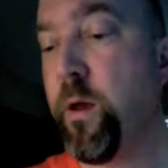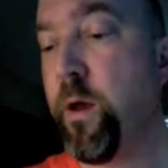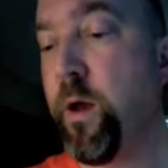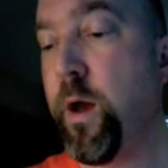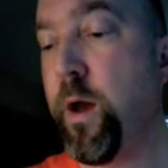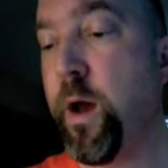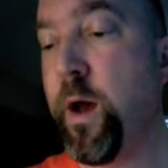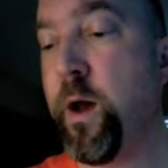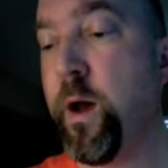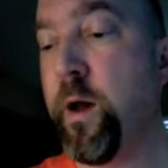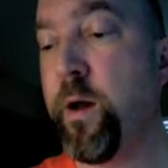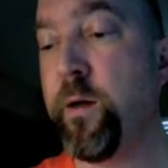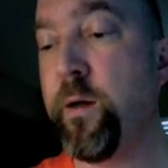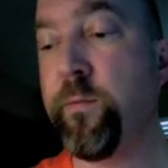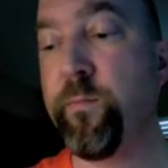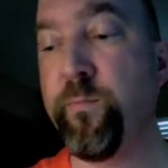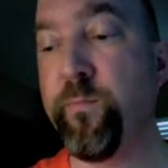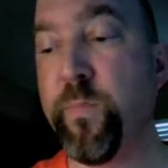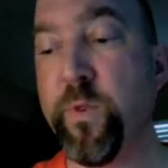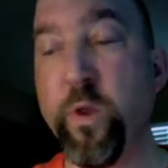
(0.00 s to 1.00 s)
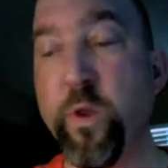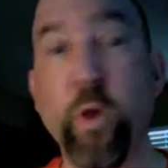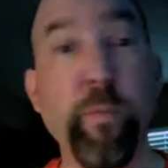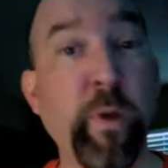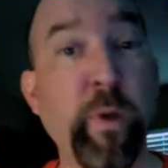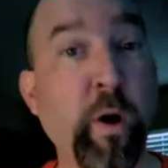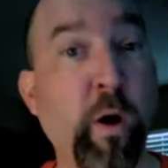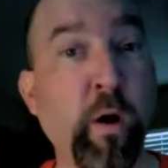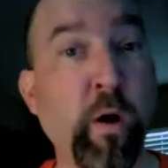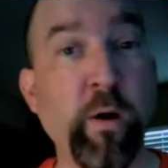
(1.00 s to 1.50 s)
The
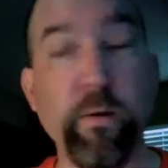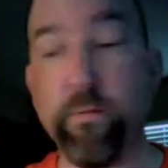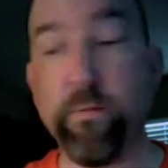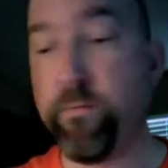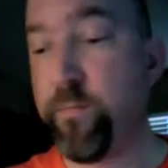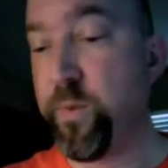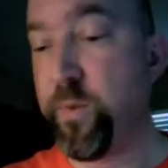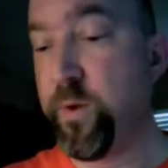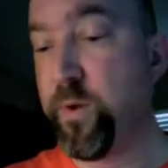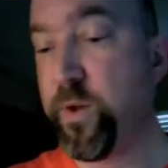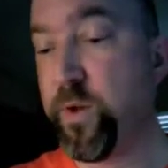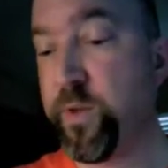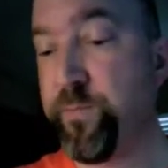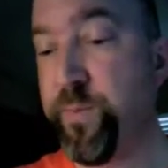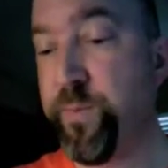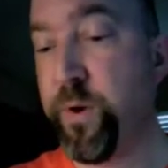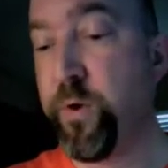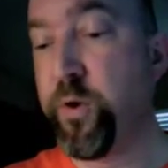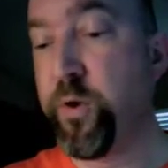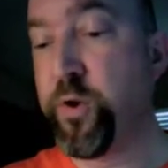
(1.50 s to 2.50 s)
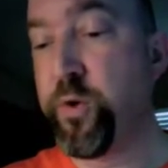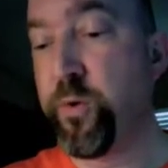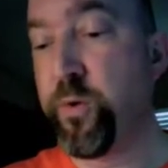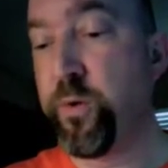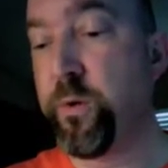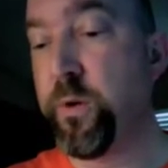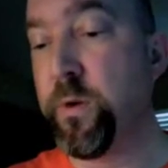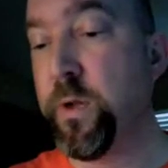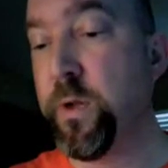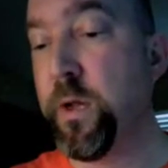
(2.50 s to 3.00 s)
human heart,
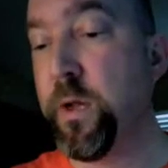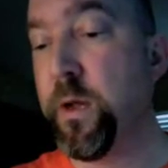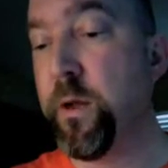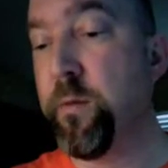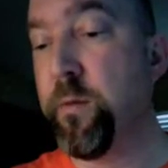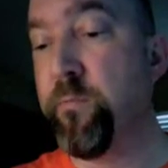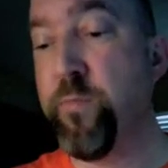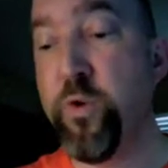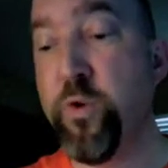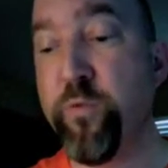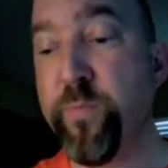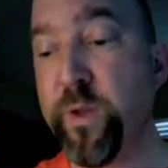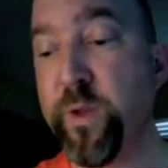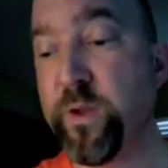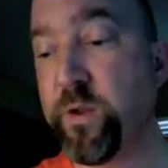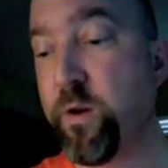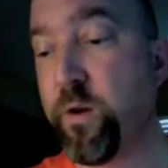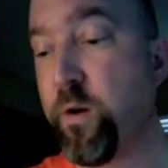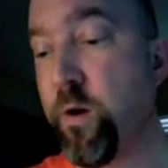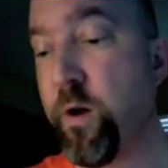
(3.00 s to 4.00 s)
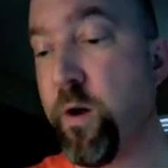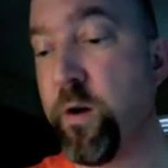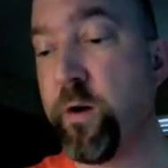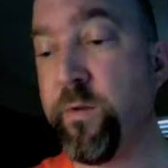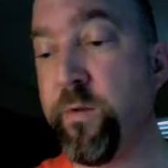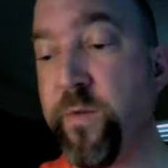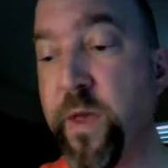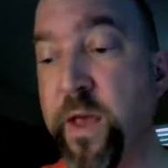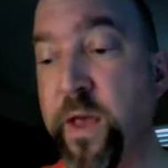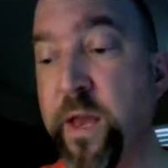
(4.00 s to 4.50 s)
spiritual movements in our heart,
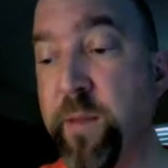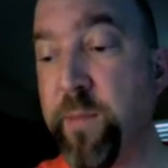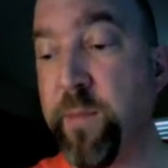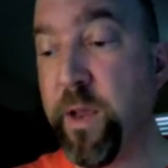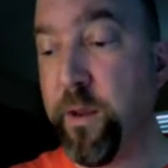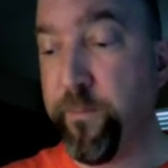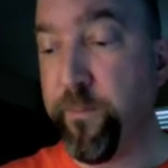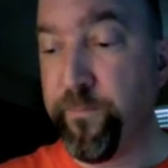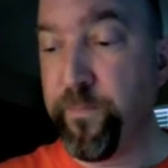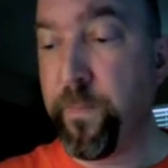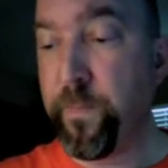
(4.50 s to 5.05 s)
the enemy,